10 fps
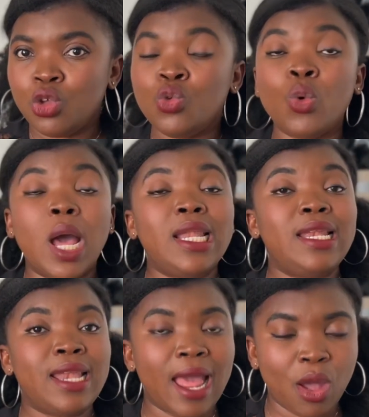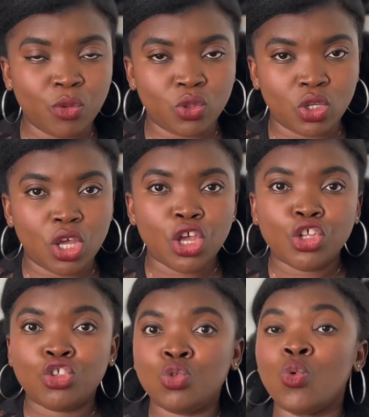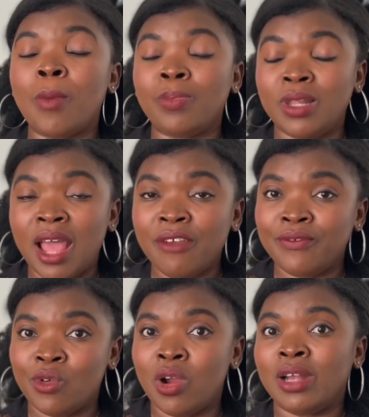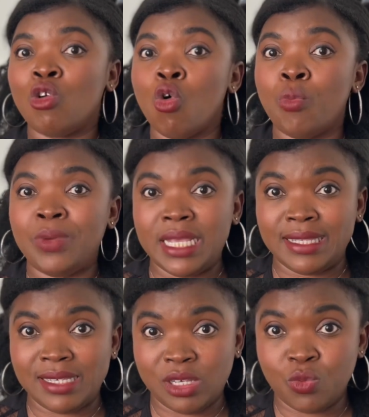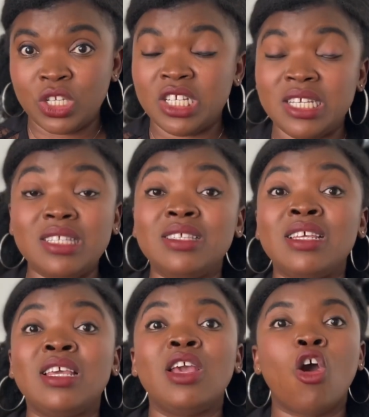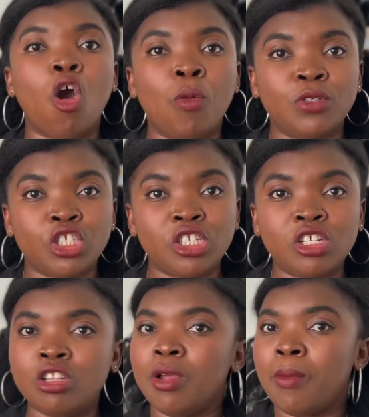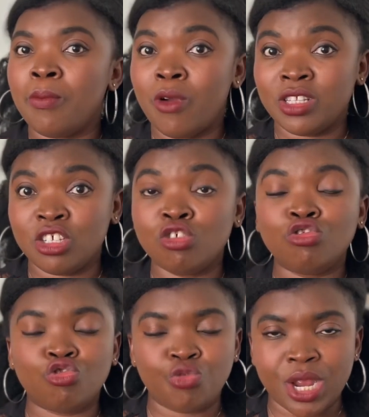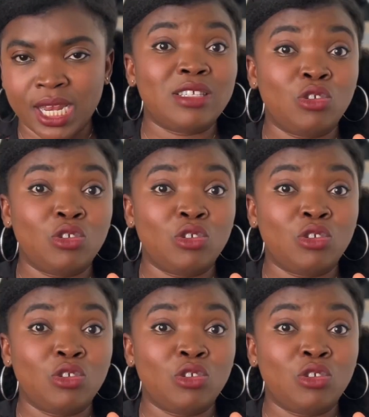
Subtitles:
you are allowed to apply for an OPT, which is the optional practical training.